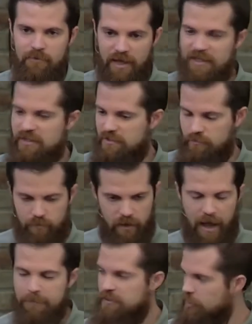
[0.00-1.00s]
Yes,
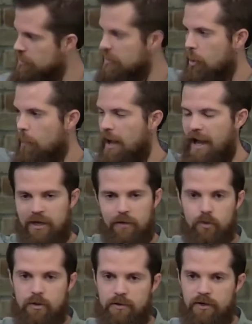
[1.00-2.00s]
absolutely, go back
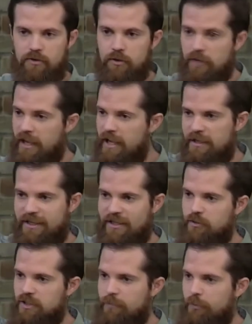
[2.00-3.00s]
and rebuild your land
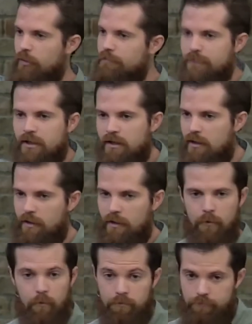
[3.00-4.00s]
and your temple.
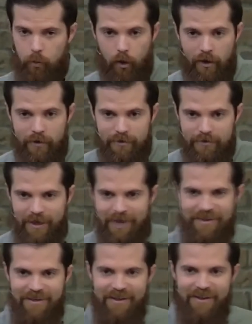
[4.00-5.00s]
What?
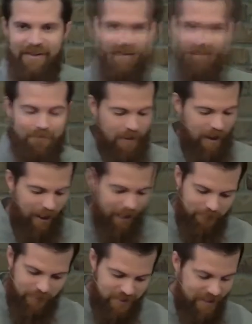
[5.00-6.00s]

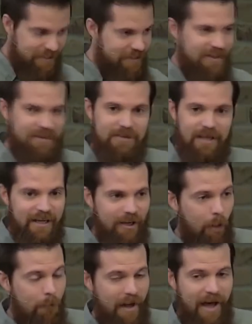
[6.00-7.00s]
They
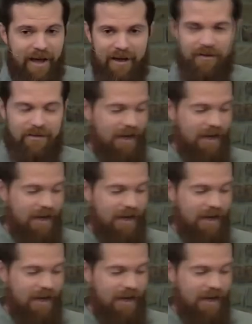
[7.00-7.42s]
come back,